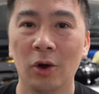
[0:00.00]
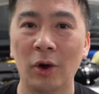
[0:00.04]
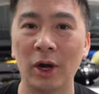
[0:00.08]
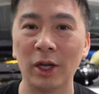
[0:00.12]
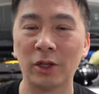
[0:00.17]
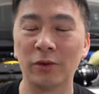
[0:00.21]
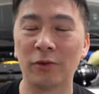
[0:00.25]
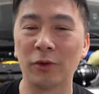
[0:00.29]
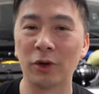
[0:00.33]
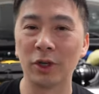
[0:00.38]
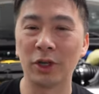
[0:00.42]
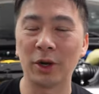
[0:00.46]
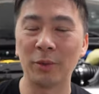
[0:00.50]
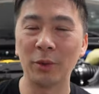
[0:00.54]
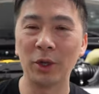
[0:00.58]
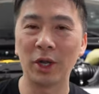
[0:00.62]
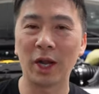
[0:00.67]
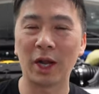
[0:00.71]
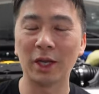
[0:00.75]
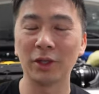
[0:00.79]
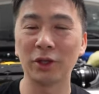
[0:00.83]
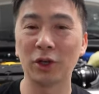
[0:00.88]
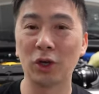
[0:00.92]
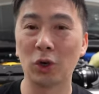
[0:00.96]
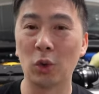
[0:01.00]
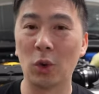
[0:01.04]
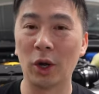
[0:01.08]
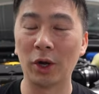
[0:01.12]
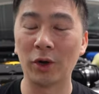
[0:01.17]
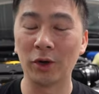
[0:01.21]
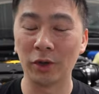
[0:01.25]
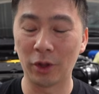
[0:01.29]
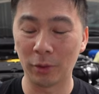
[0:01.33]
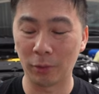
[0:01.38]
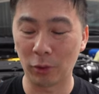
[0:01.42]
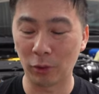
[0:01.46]
All right, so for some of you guys that are
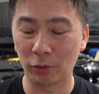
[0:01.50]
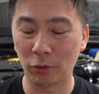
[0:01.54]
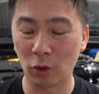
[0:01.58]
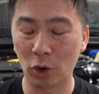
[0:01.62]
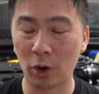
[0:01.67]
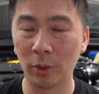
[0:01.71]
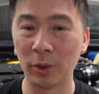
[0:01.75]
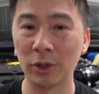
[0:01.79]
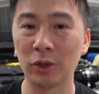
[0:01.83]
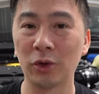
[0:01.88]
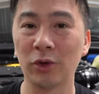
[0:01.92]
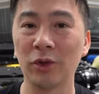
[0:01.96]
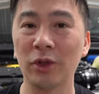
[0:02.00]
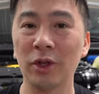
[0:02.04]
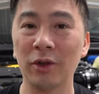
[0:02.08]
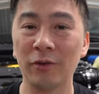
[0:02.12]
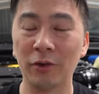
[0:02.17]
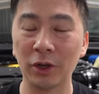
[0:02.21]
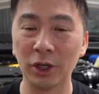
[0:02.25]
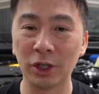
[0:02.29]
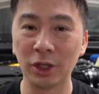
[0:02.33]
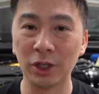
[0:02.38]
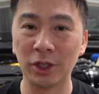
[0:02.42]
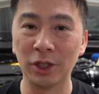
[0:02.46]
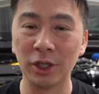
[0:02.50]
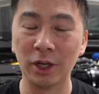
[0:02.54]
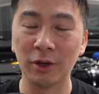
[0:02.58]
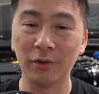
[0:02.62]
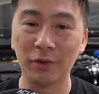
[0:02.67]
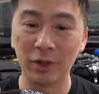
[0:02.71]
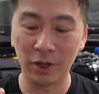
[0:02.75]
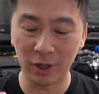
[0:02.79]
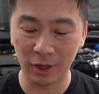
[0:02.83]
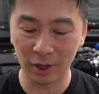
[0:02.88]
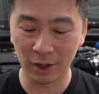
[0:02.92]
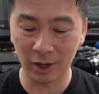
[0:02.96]
wondering the performance or the efficiency
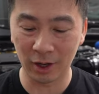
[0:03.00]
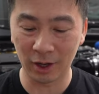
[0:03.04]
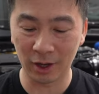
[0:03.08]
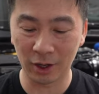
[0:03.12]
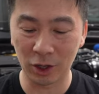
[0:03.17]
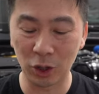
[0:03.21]
of the uh,